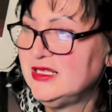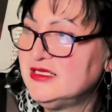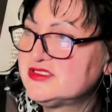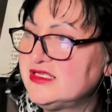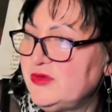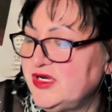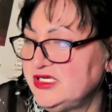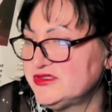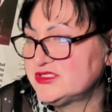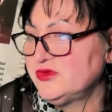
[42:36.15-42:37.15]
So, like, when I
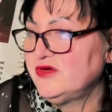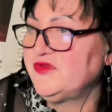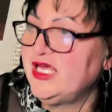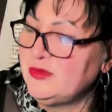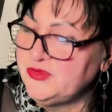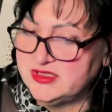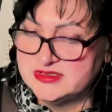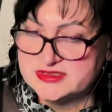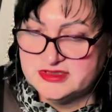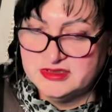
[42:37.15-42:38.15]
used to work for the
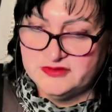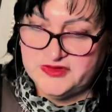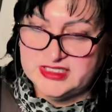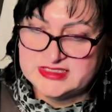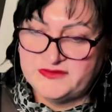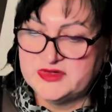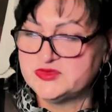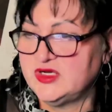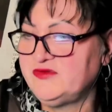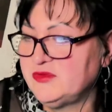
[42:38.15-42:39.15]
ambulance service,
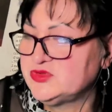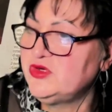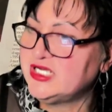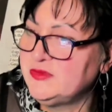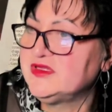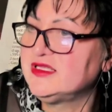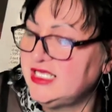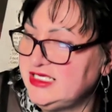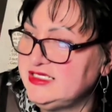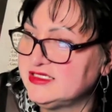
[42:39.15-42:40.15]
if I was working with a
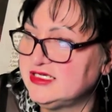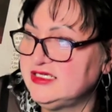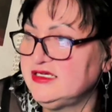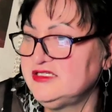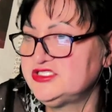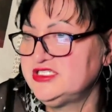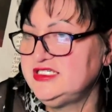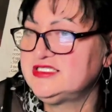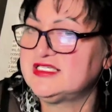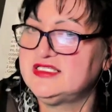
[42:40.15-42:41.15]
lady and
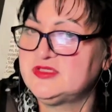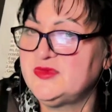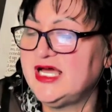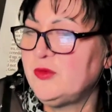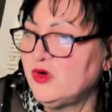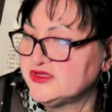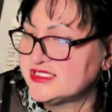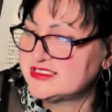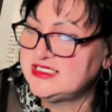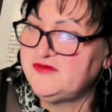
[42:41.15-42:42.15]
she said to me, I want to
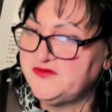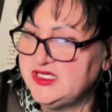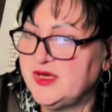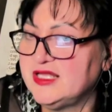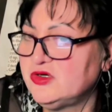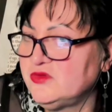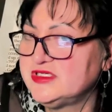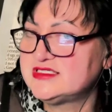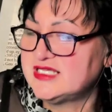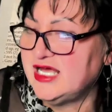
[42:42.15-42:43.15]
see
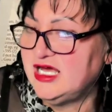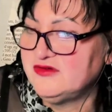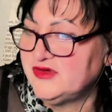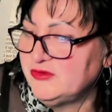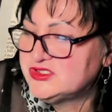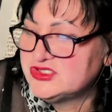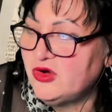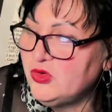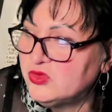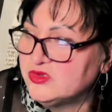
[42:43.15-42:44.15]
female-only staff, I would
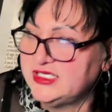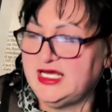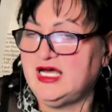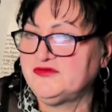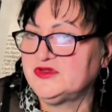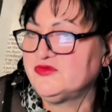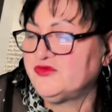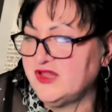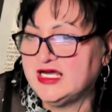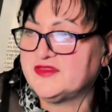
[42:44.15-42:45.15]
totally have to
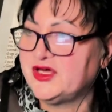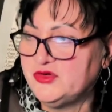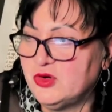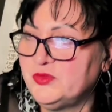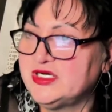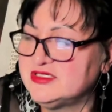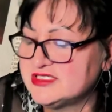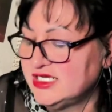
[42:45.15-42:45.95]
flag that up, because